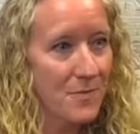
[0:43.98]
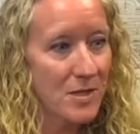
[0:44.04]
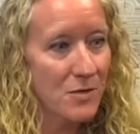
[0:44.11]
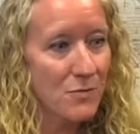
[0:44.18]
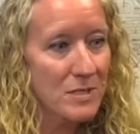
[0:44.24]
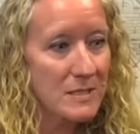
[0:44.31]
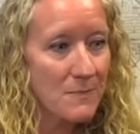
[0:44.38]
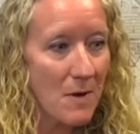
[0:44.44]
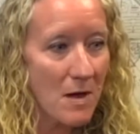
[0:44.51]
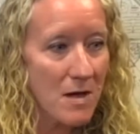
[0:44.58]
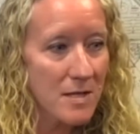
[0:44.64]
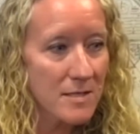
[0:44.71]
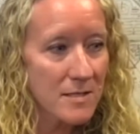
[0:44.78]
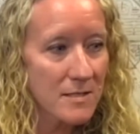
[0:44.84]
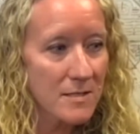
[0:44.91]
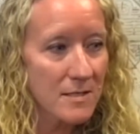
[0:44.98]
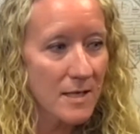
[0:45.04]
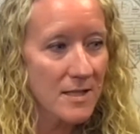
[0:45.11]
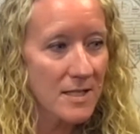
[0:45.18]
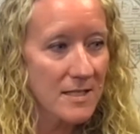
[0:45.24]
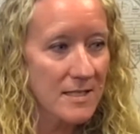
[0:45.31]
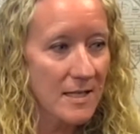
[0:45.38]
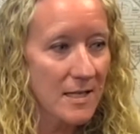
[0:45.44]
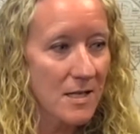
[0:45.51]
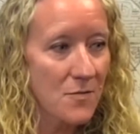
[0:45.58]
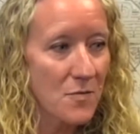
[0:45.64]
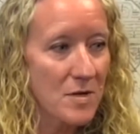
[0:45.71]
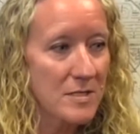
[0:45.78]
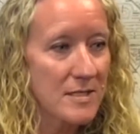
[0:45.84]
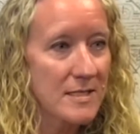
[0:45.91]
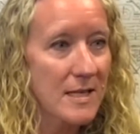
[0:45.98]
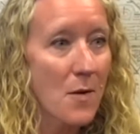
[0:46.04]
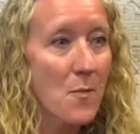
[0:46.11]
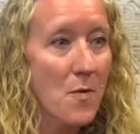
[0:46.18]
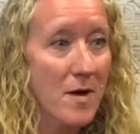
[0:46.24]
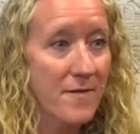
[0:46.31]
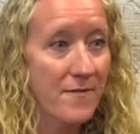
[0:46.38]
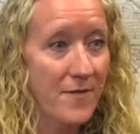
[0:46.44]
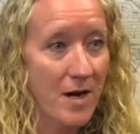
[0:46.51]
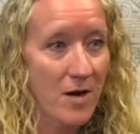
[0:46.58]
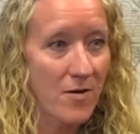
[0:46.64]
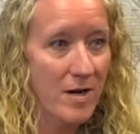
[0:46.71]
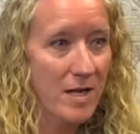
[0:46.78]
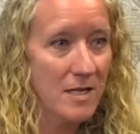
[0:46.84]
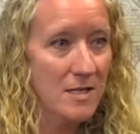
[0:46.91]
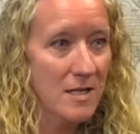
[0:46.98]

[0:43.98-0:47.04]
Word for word: the response at the city was somewhat varied